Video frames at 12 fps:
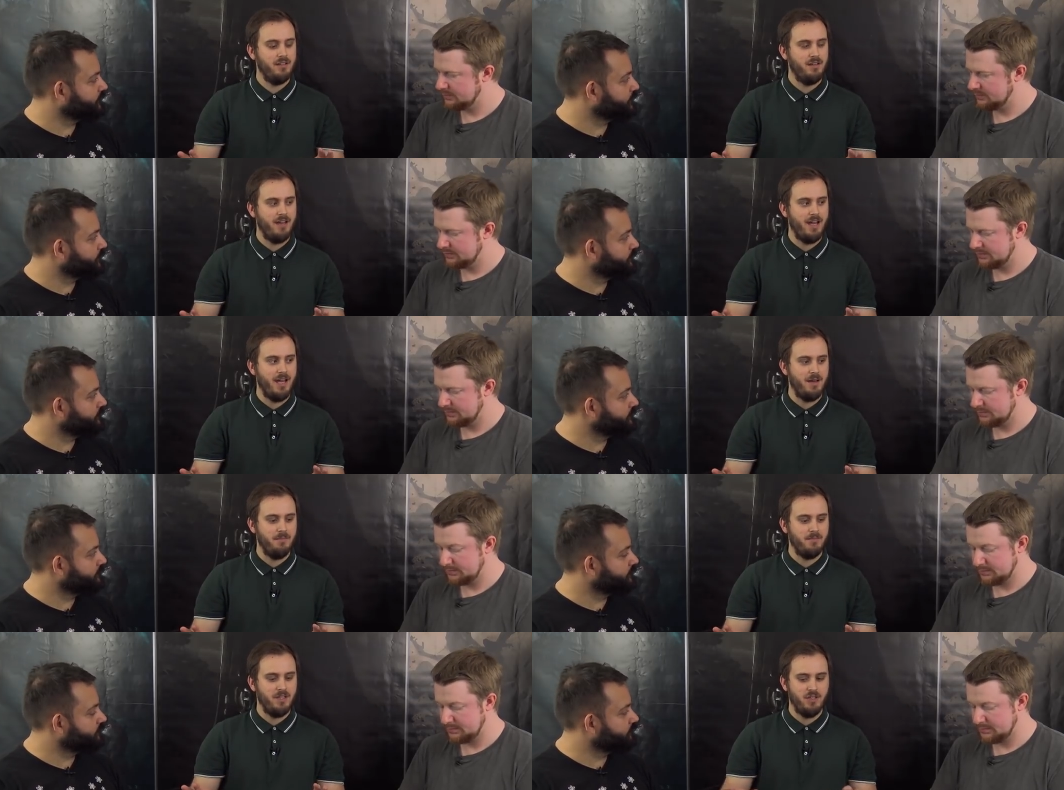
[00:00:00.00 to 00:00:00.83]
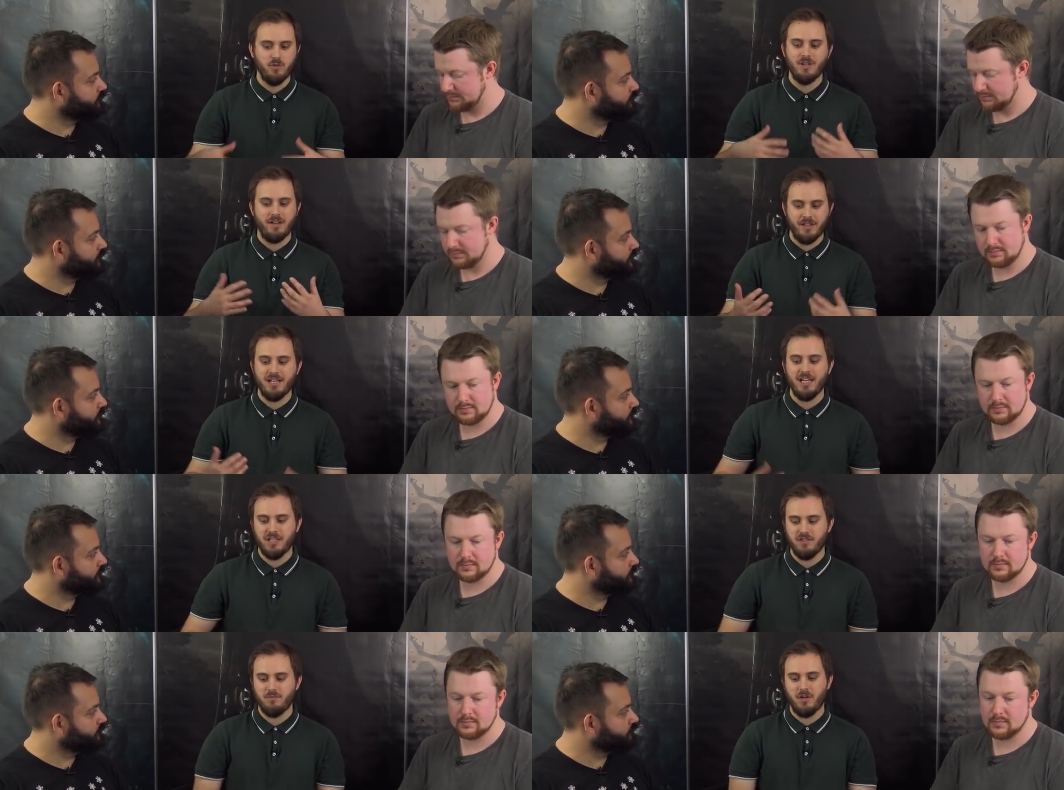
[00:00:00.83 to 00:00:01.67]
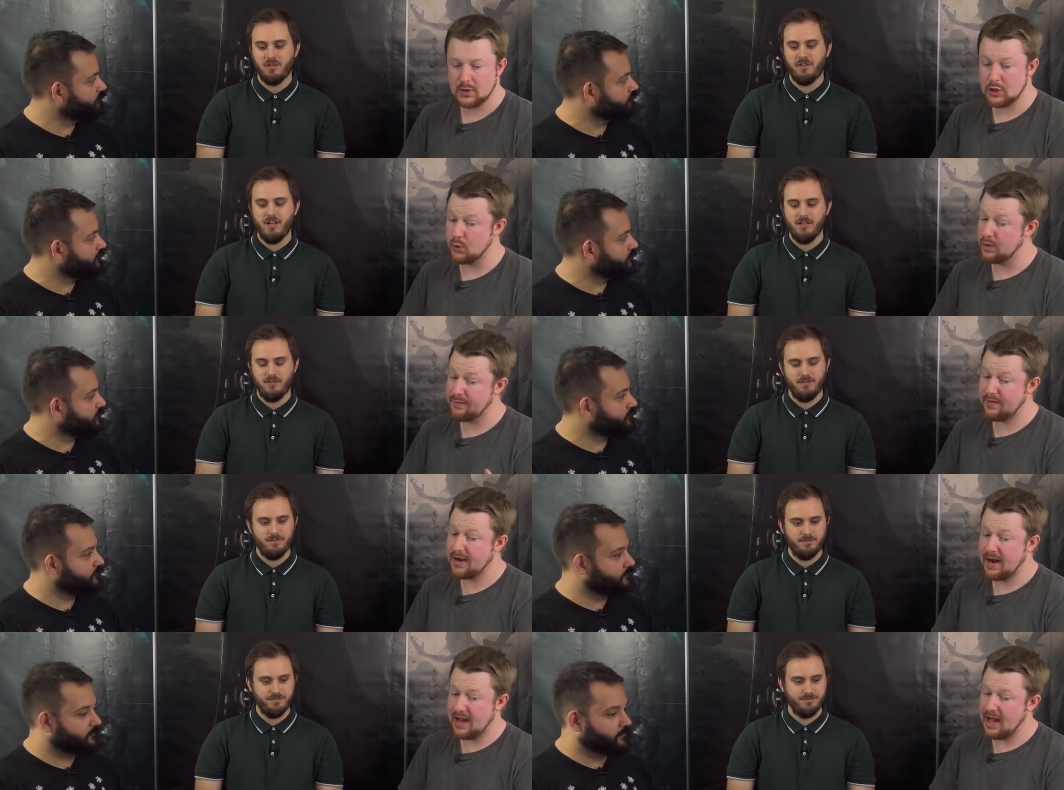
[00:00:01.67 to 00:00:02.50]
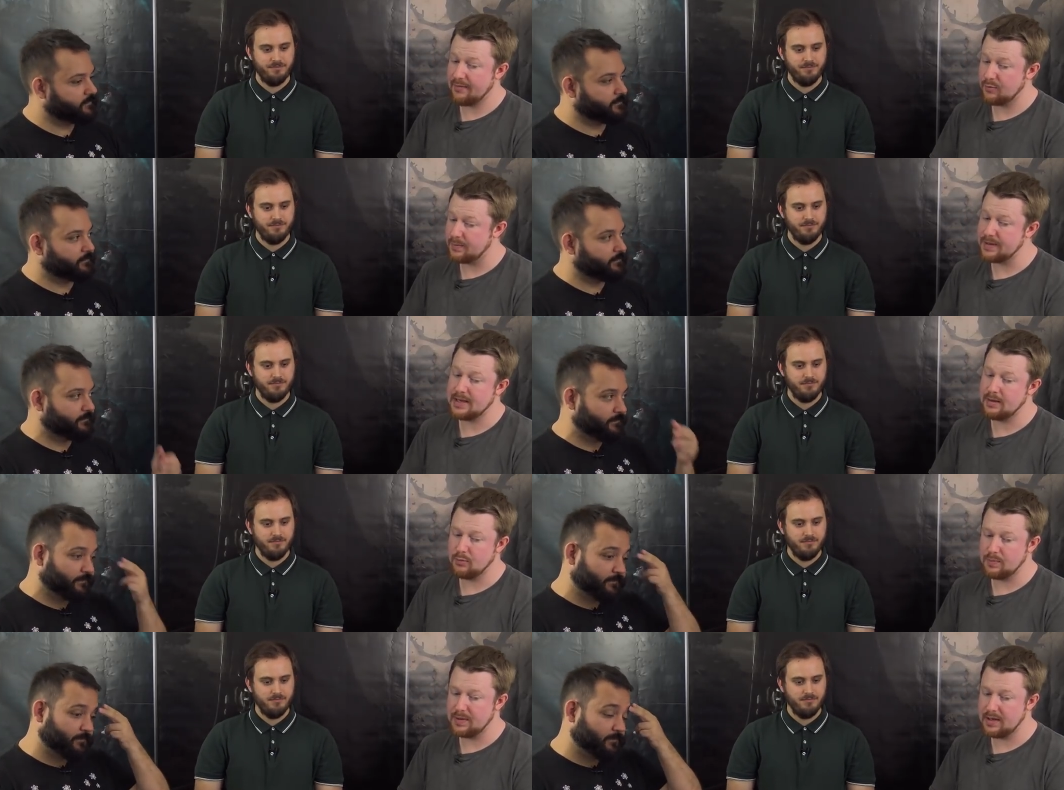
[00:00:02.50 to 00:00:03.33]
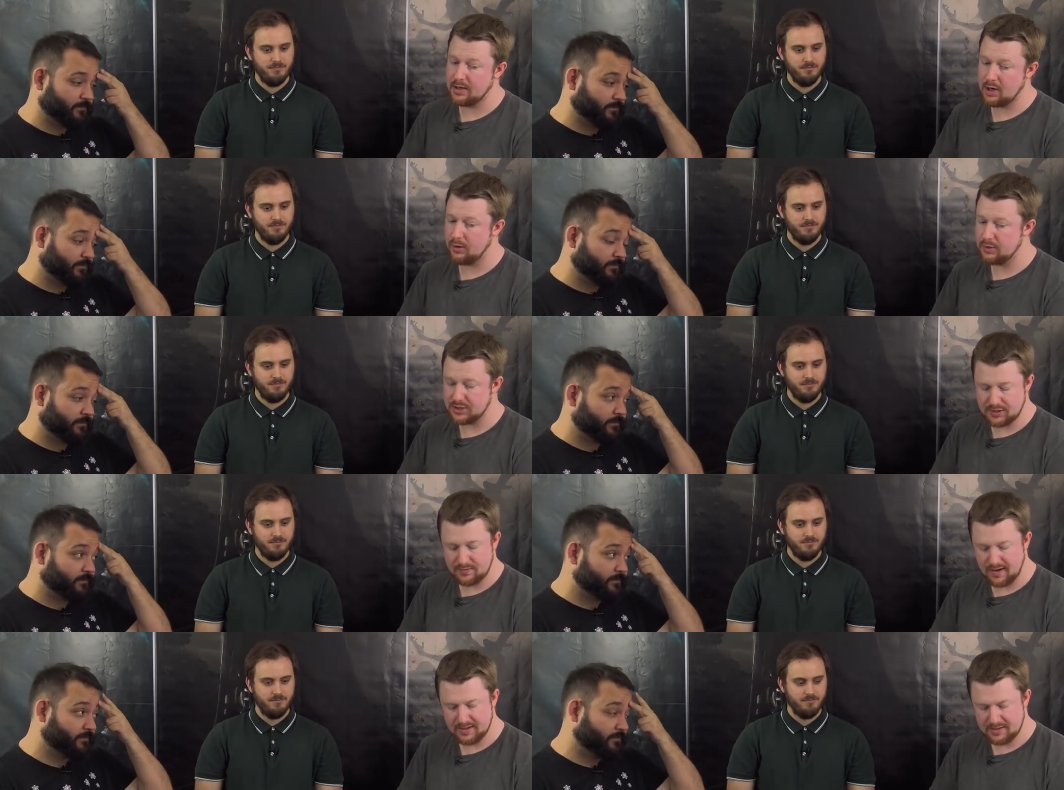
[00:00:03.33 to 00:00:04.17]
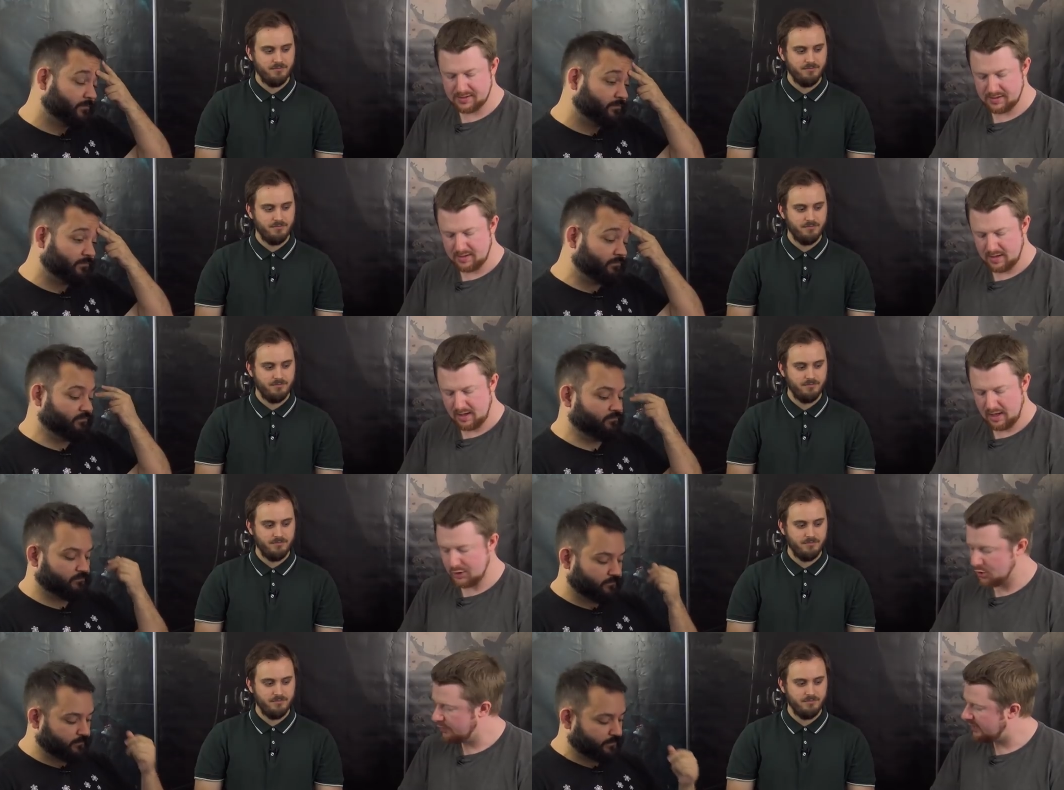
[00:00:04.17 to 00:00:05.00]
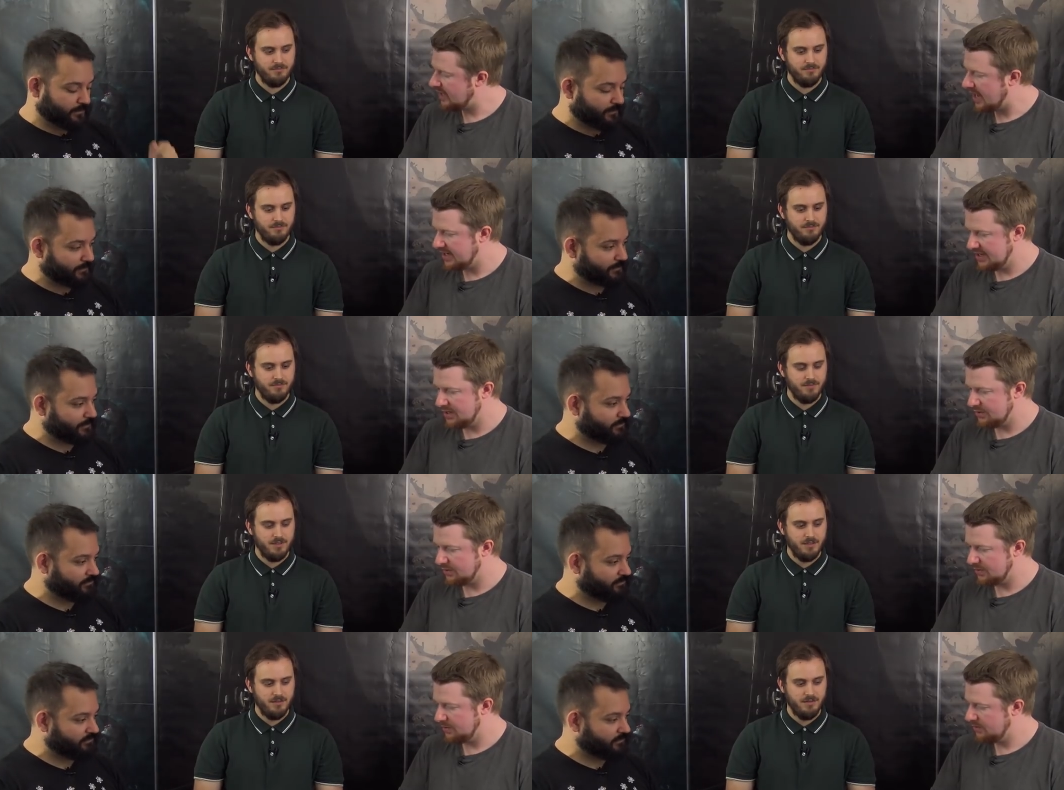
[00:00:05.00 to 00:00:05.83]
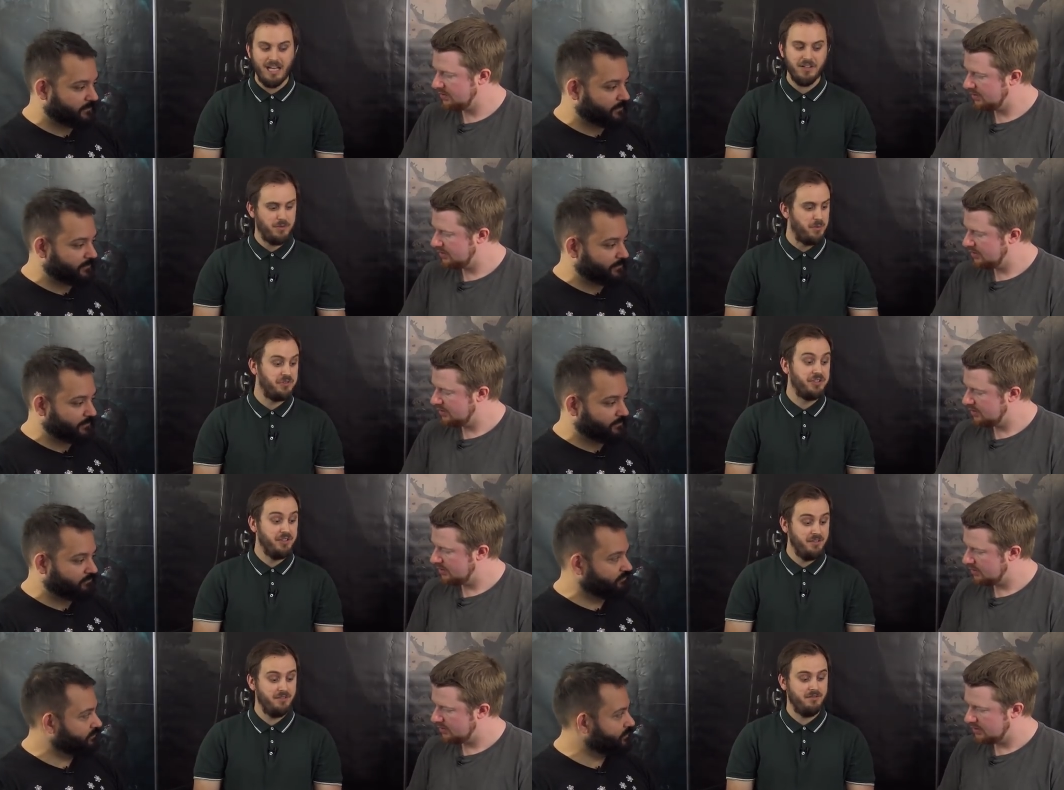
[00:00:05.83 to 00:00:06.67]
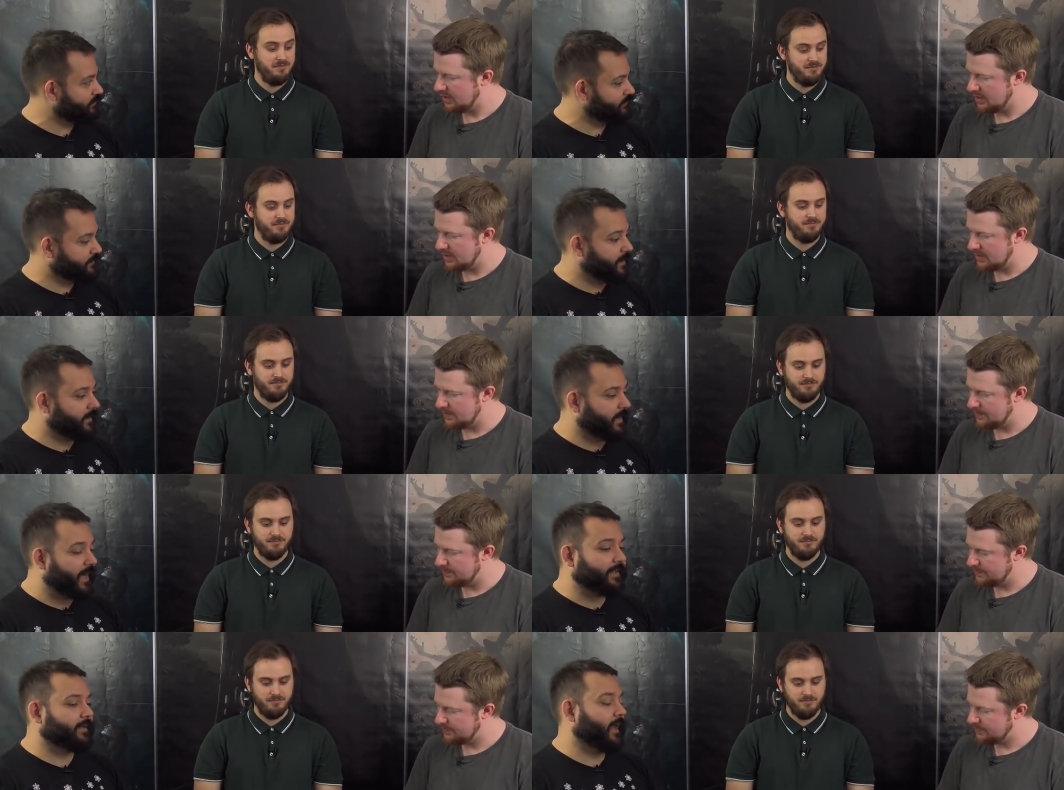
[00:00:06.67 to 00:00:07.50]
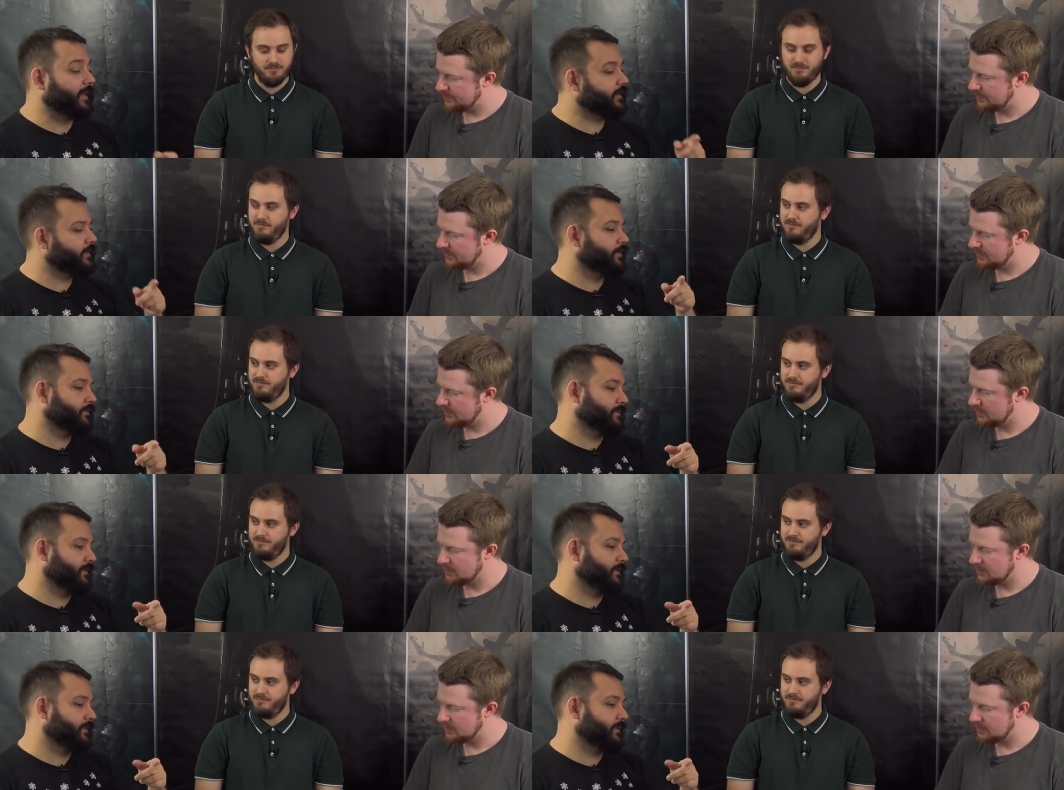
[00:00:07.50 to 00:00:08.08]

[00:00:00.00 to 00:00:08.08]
Speaker 1: um, you don't have that negative modifier. The only fight
Speaker 2: I have would be would be Courage's fights. Mm -hmm. I do have a light here though.
Speaker 1: Light's always good. Um, yeah,
Speaker 3: I, can, I can use